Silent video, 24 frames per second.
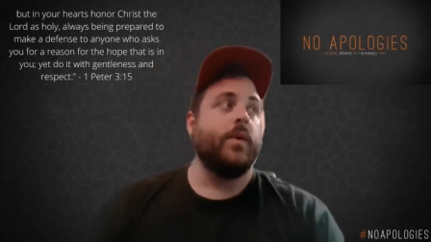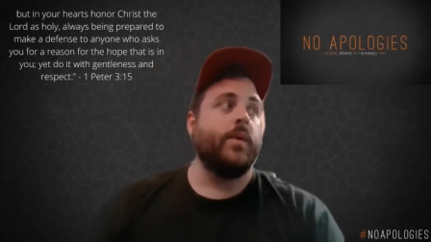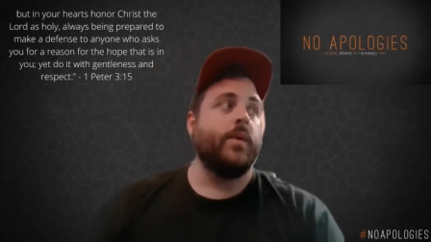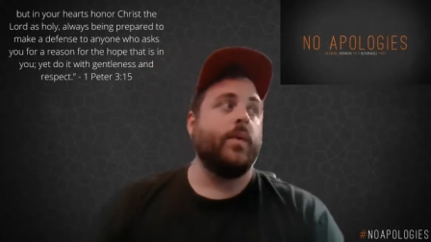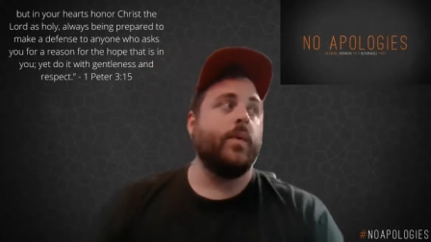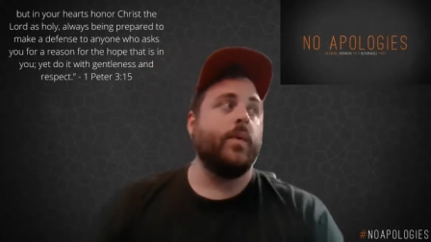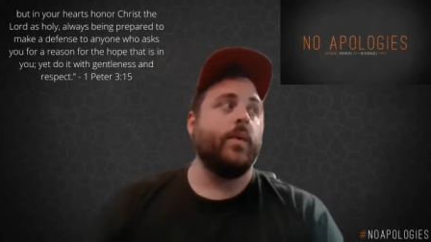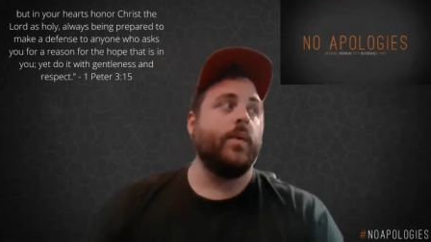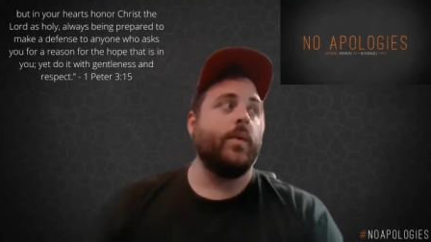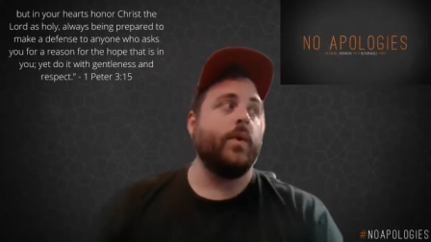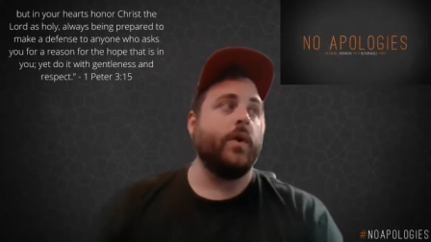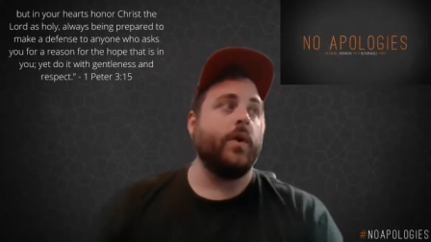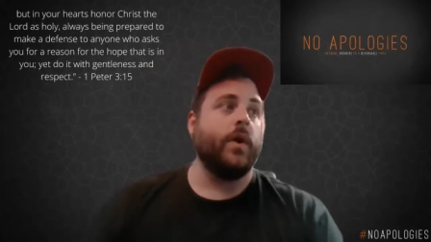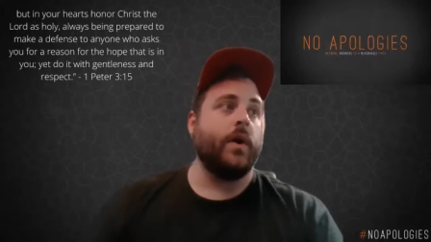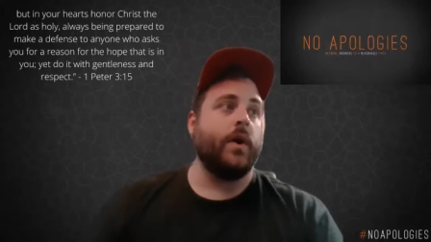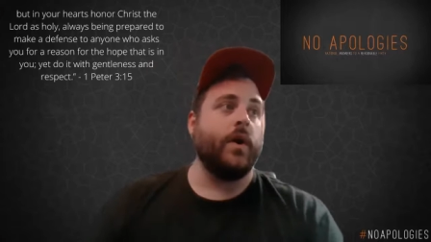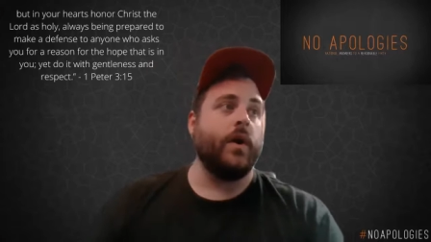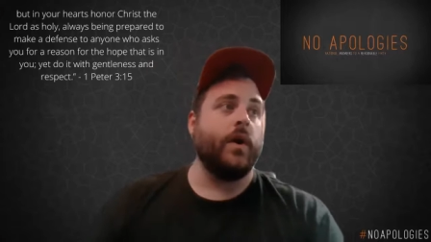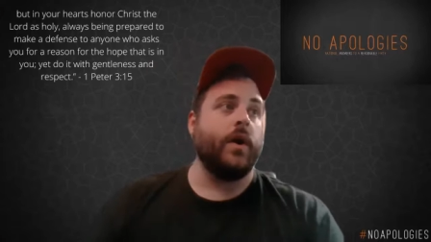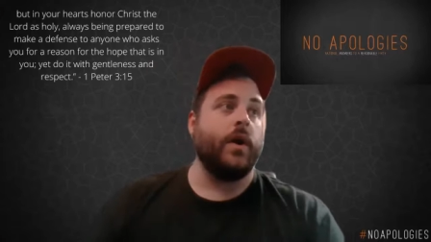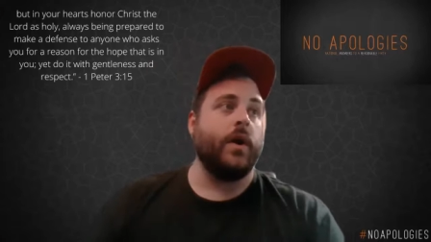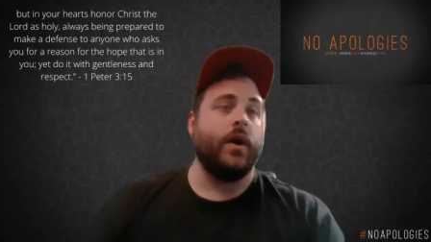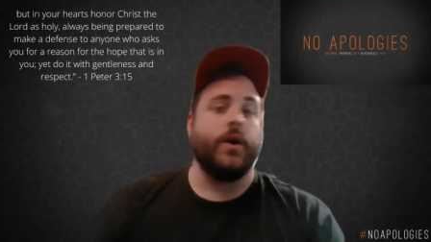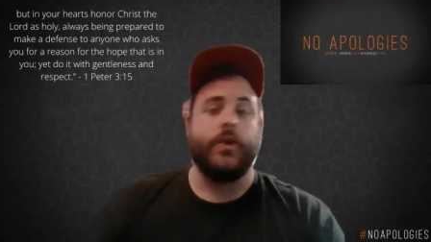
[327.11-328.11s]

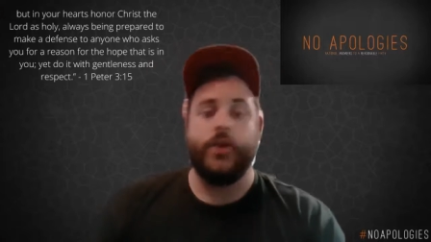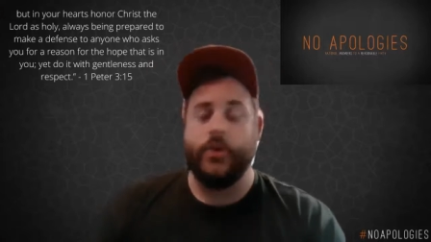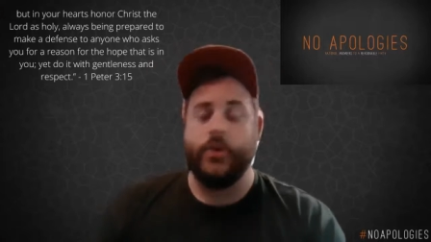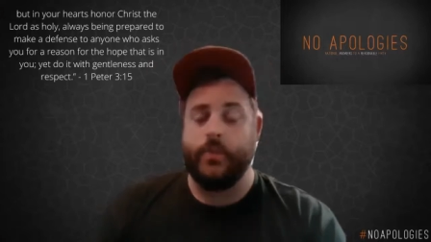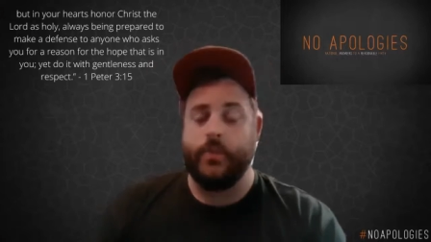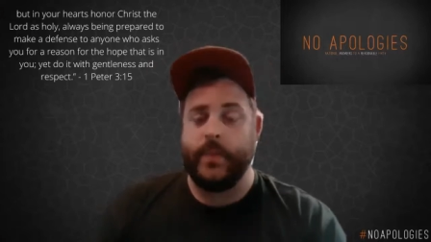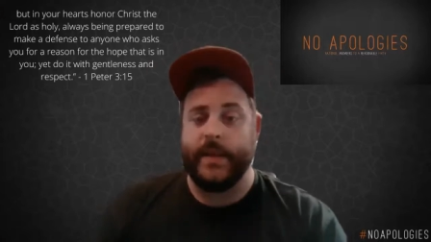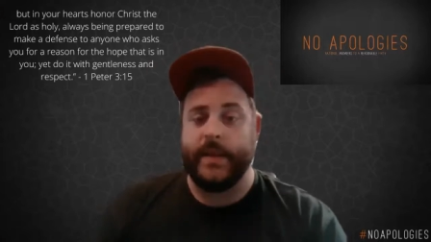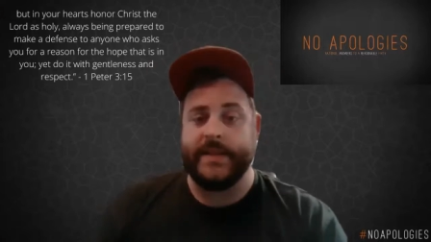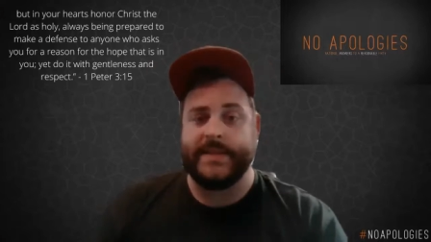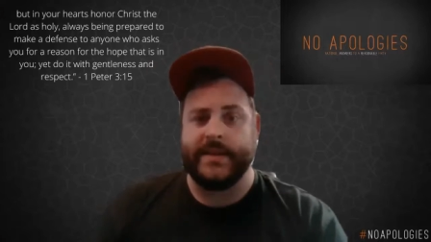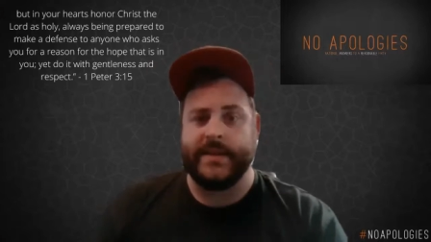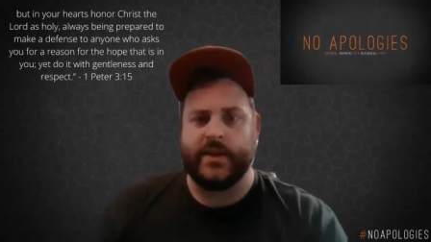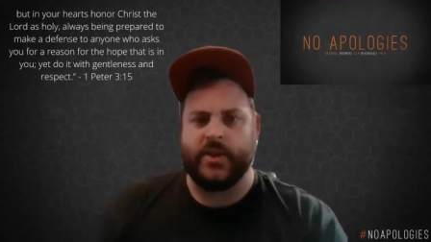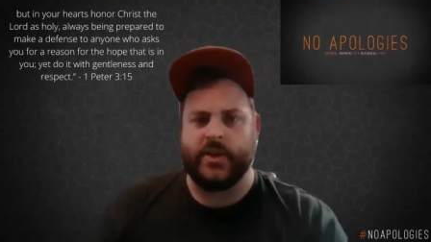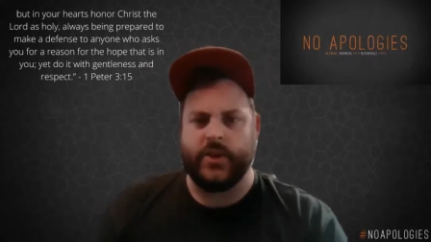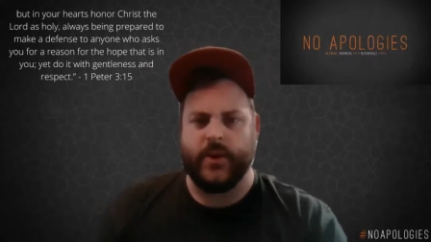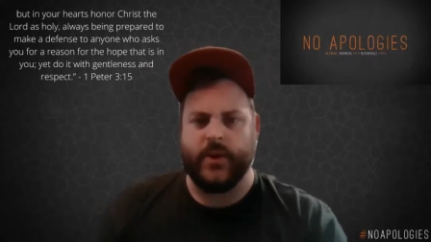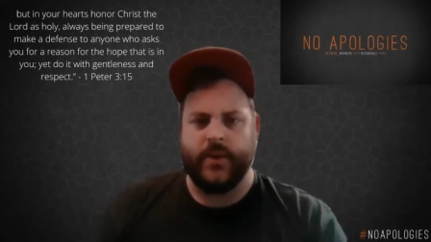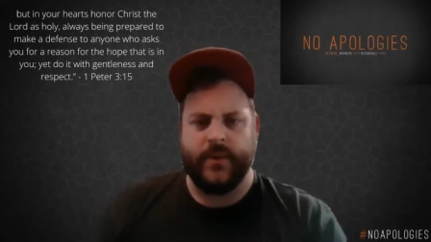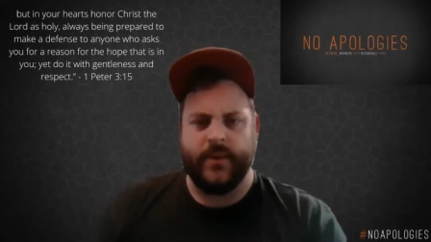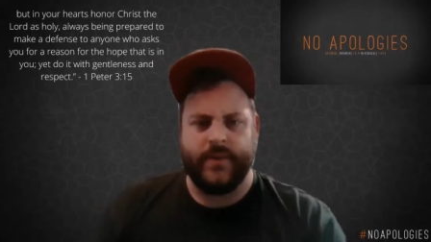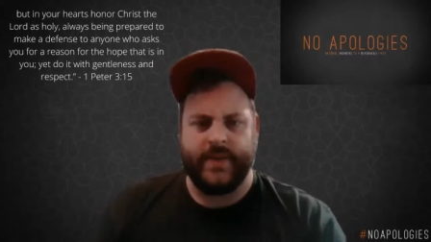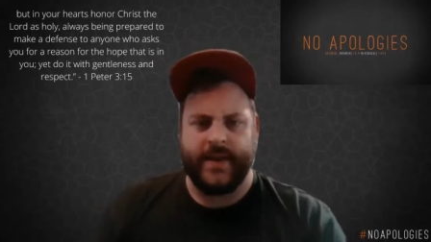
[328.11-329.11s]
or a new piece of
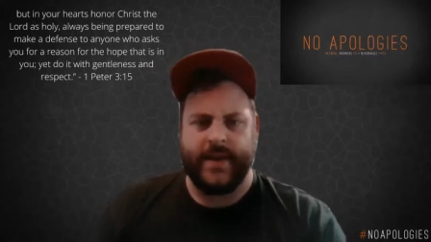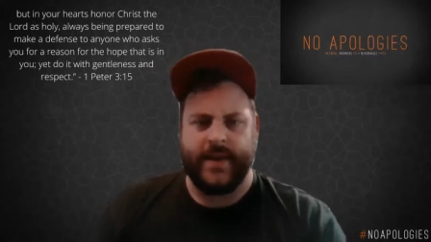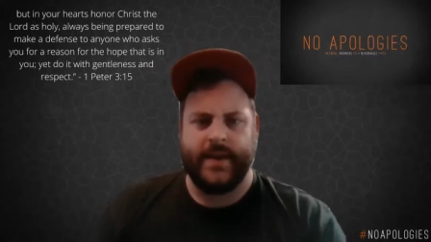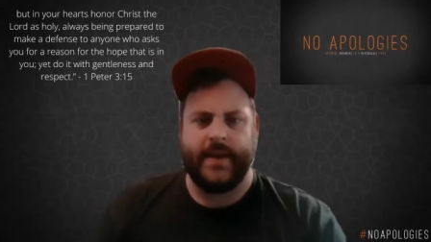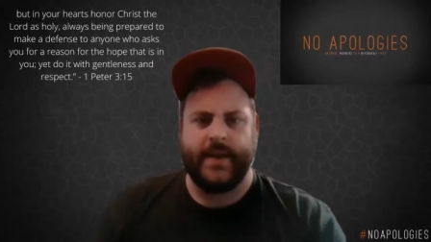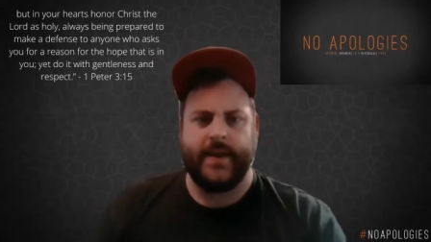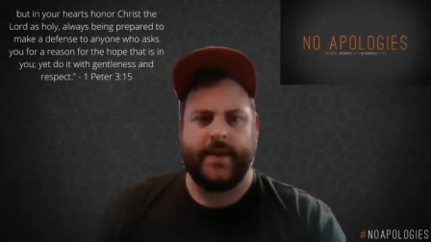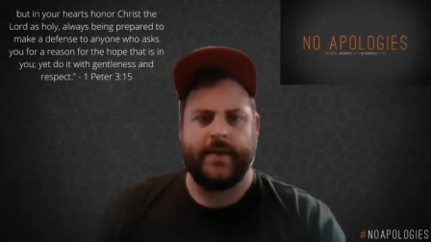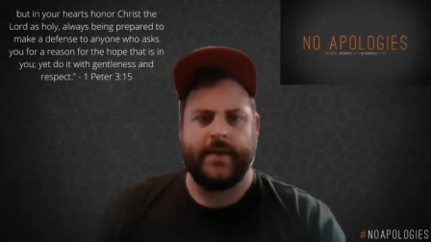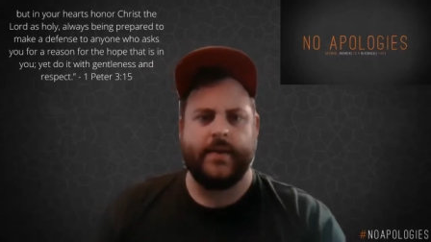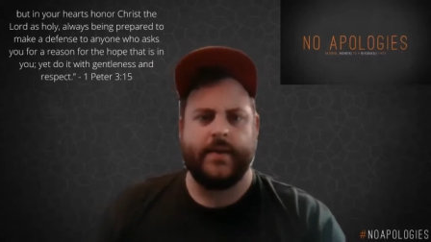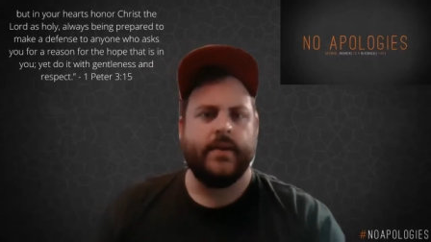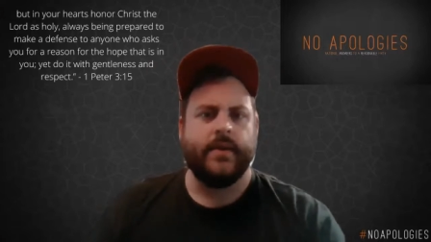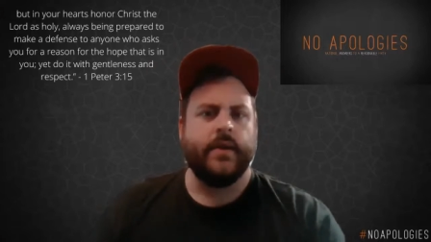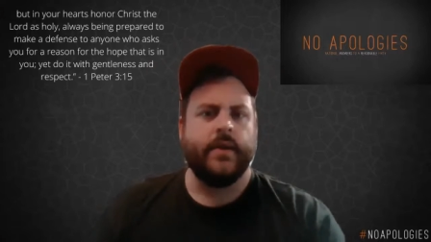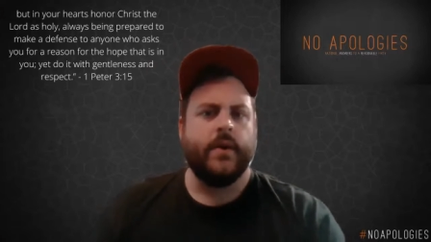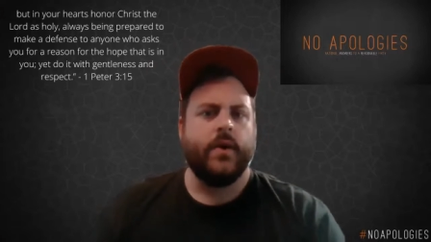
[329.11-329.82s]
clothing